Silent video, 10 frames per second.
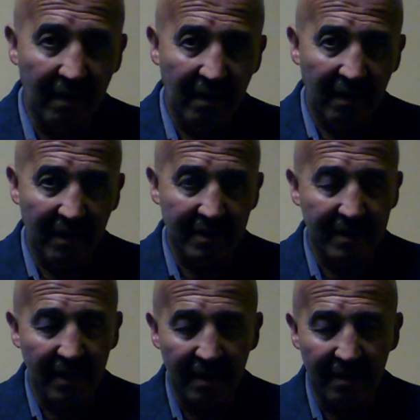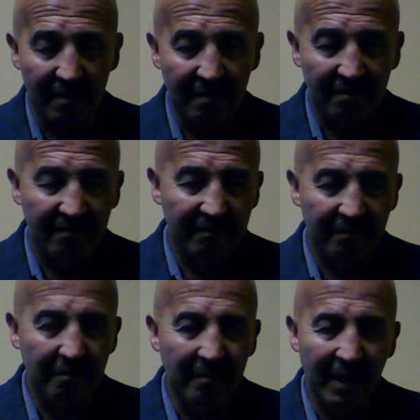is
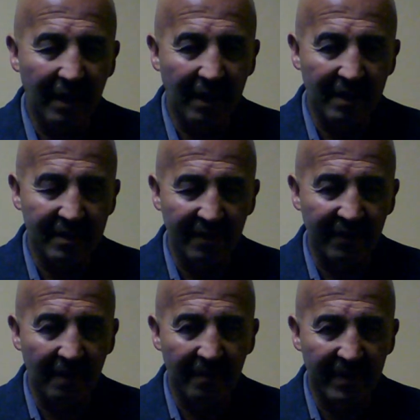millions of them